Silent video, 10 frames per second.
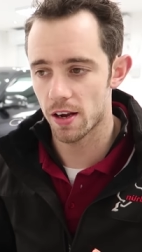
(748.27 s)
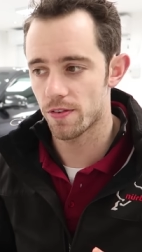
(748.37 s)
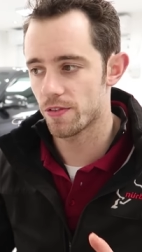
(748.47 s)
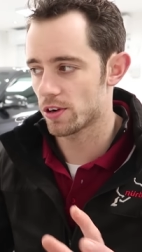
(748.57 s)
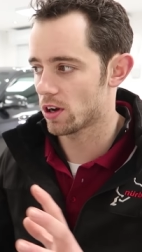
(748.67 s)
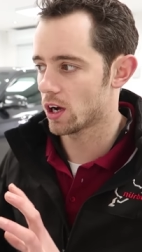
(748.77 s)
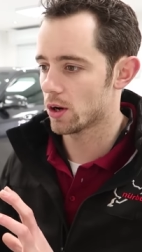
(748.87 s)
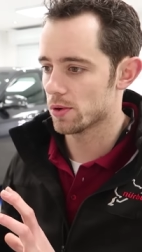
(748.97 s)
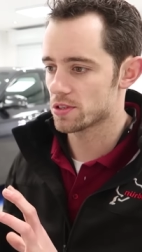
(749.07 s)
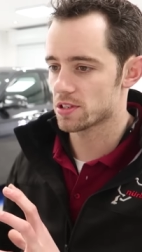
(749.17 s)
If the
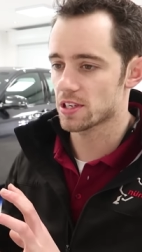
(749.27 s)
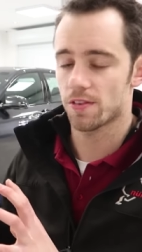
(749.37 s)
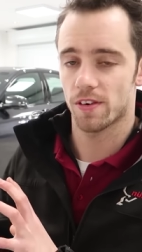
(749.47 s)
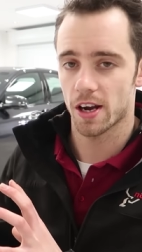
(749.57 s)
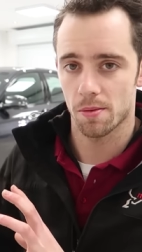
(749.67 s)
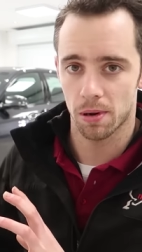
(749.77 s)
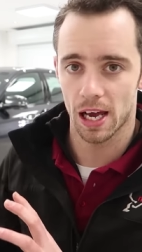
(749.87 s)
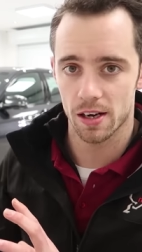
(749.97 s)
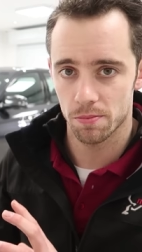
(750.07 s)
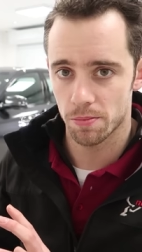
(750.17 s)
car was a sapphire
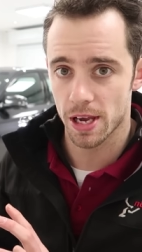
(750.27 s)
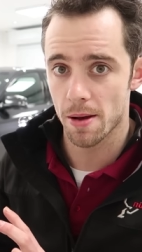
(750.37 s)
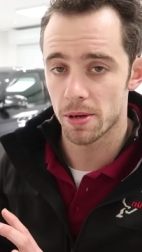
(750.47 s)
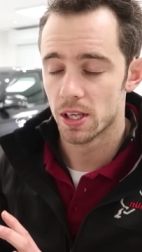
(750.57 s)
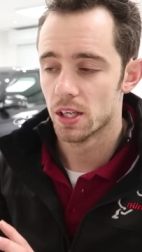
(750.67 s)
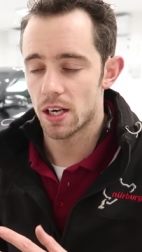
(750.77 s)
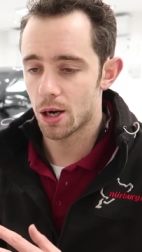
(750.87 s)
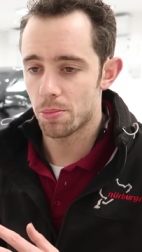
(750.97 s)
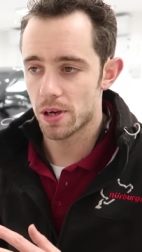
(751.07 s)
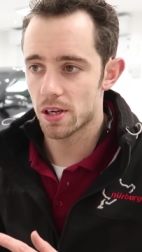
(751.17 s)
black BM uh,
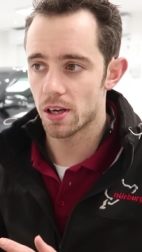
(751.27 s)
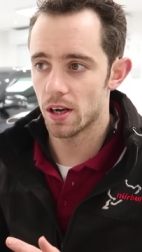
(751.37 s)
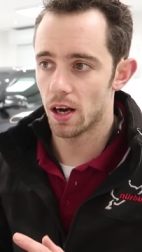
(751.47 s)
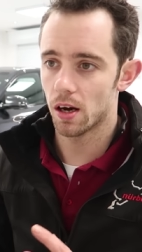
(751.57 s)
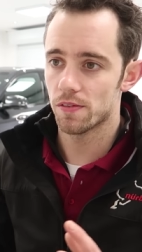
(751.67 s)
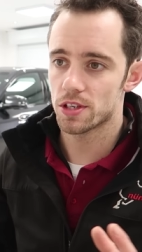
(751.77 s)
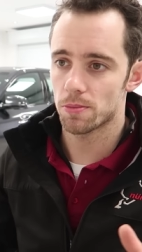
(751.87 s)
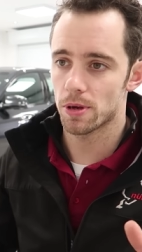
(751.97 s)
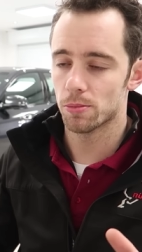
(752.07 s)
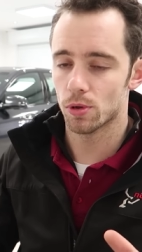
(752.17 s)
Alpina,
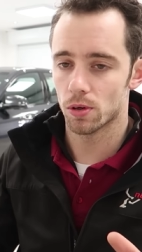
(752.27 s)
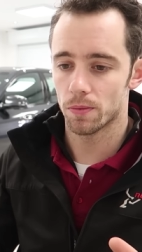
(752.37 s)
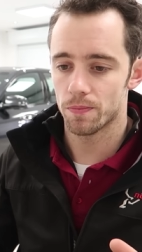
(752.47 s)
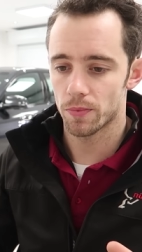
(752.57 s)
obviously a bit more